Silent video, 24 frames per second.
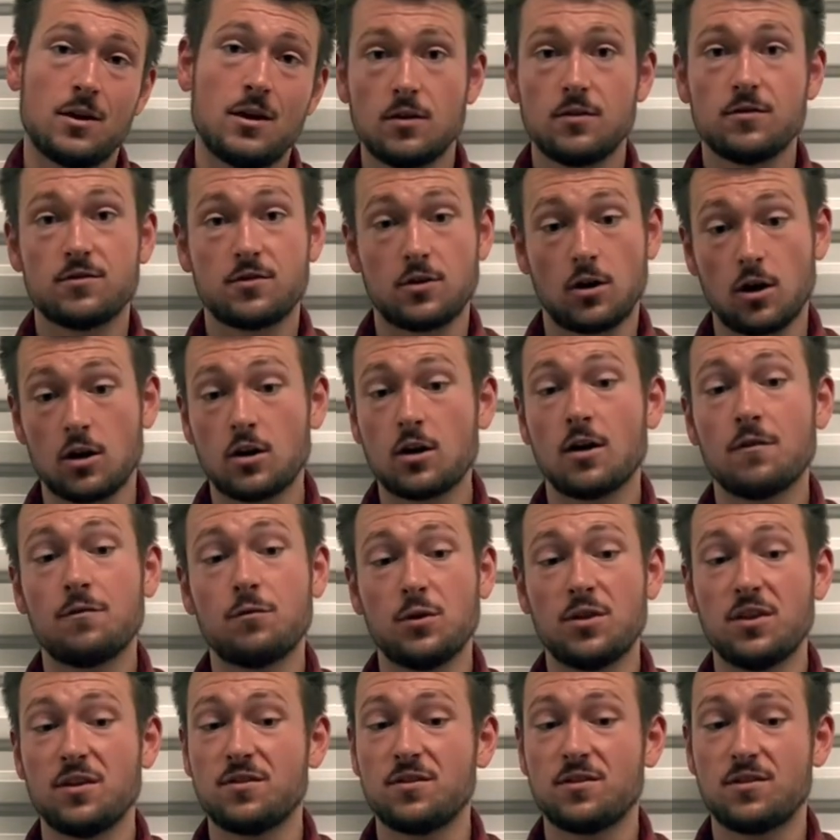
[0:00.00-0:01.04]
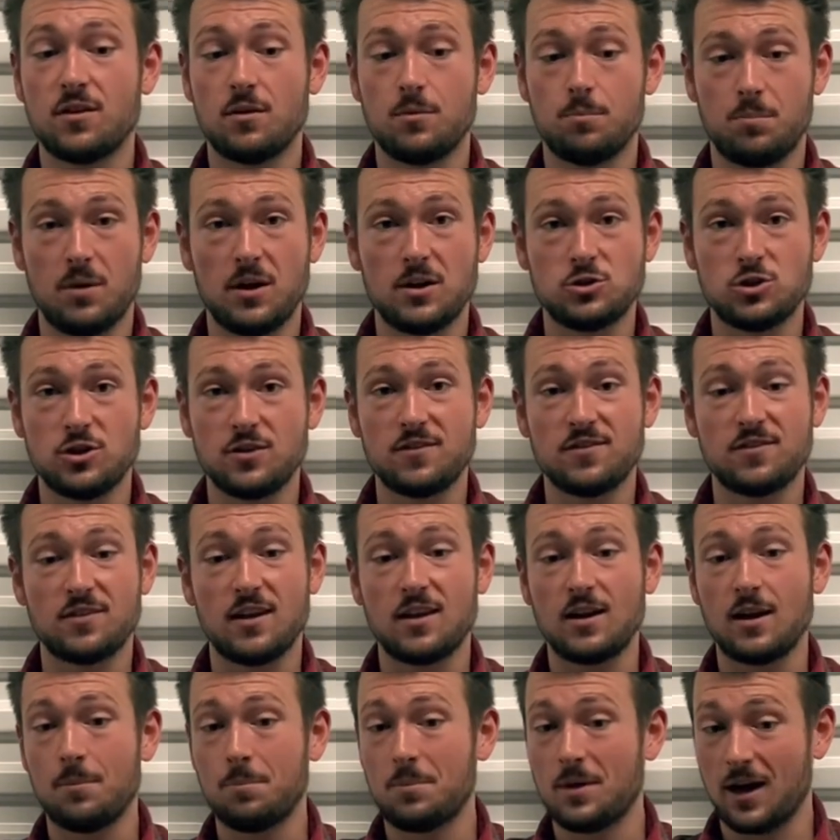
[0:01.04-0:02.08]
Start off with a budget
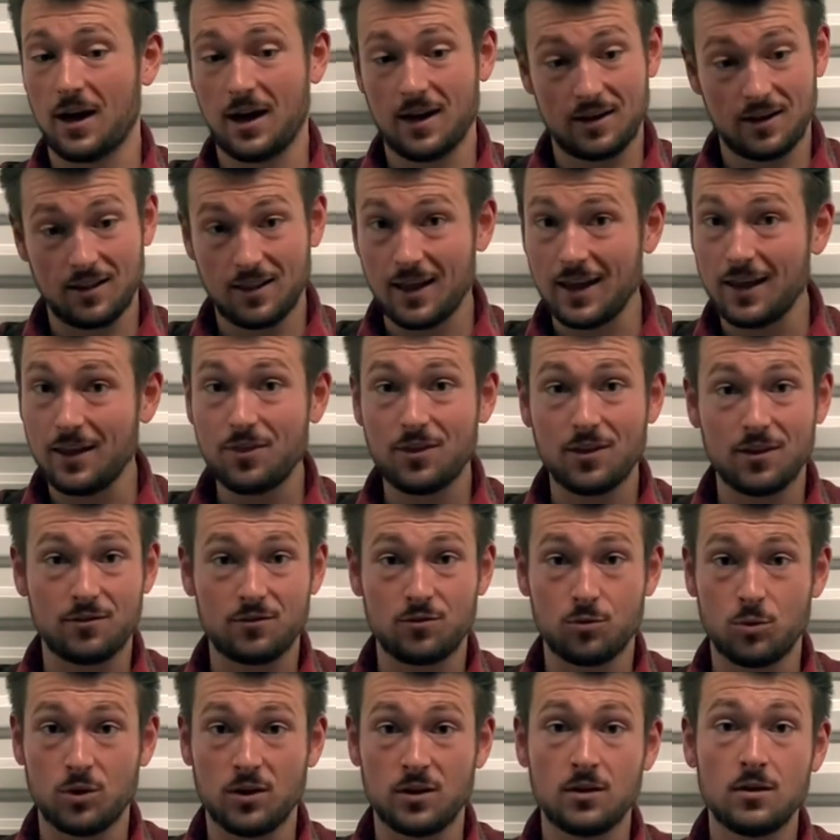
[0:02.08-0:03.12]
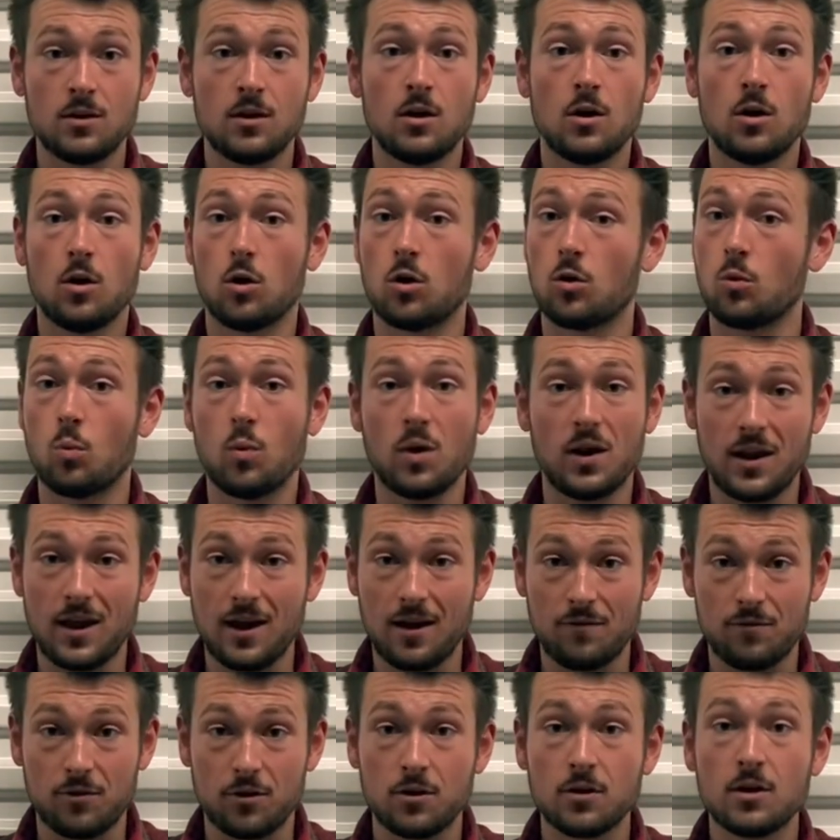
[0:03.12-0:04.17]
setup kind of like this one or
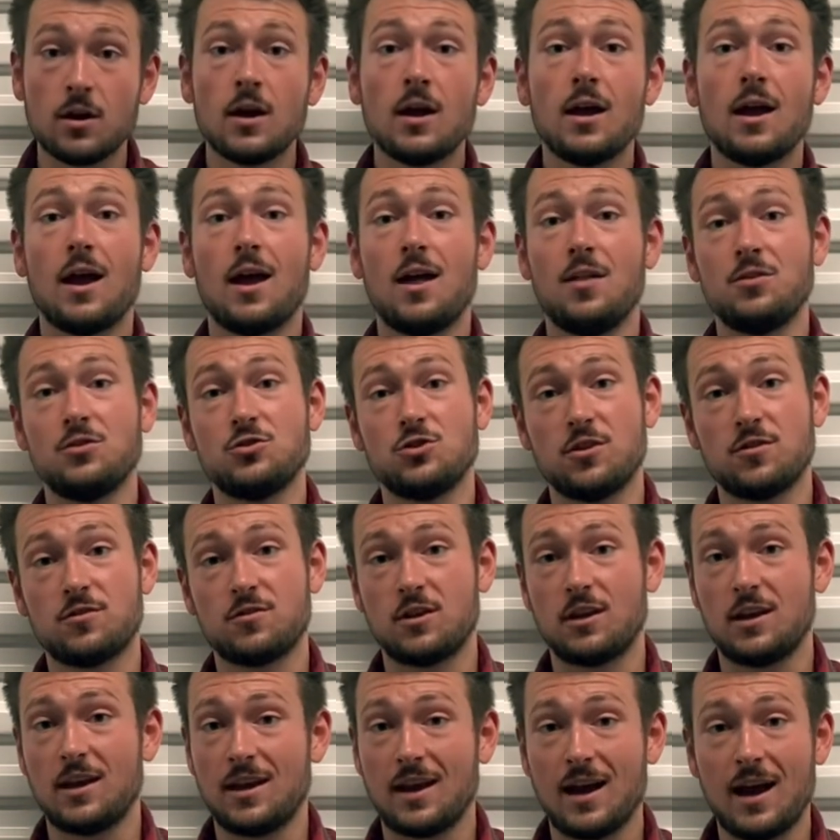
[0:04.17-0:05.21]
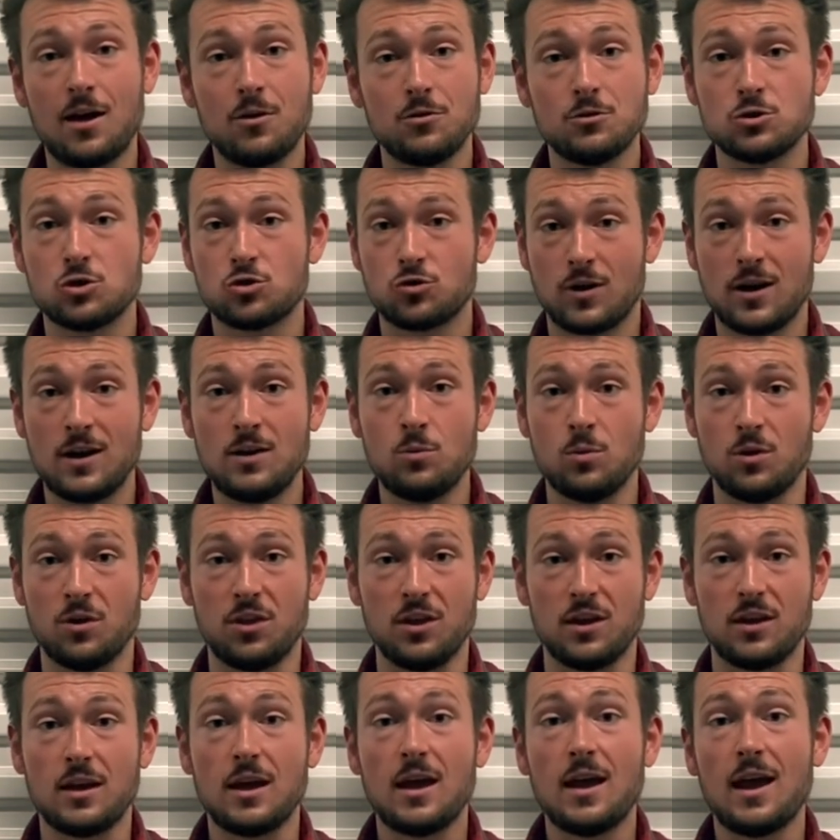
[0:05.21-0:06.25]
whatever, and just get out and train with
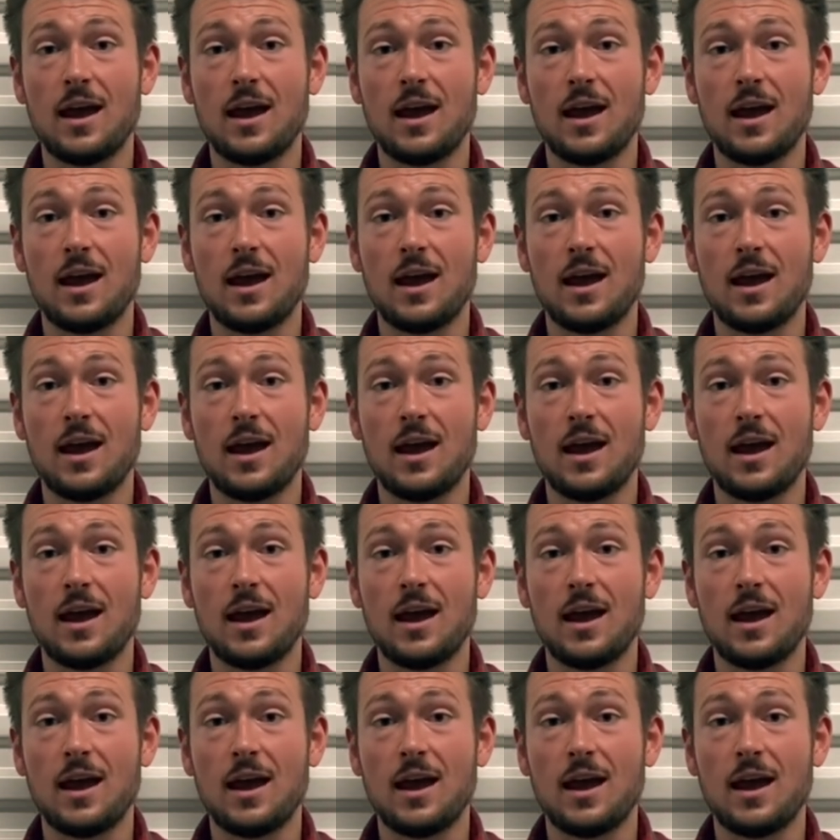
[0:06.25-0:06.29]
it.